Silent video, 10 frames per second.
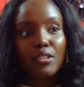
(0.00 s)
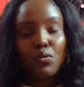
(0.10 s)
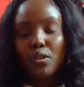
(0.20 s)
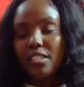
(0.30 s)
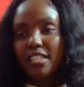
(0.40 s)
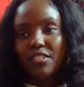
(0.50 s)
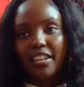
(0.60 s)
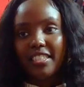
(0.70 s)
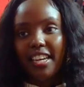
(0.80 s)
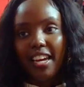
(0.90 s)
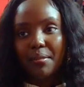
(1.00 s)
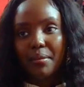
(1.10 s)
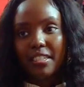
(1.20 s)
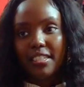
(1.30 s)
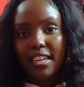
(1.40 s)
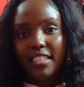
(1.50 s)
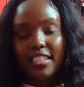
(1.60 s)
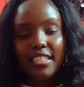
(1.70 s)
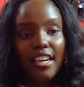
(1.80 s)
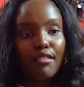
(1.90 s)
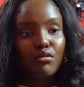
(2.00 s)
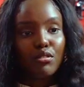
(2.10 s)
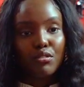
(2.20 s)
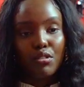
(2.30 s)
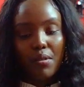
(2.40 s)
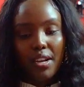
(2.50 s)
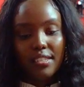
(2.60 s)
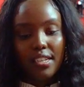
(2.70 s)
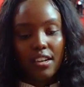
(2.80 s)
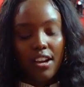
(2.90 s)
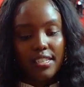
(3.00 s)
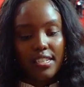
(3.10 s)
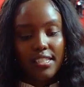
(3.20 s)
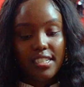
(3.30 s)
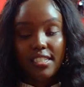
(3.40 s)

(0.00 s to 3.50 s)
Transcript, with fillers: it wasn't the right time and I needed time to grow as an artist,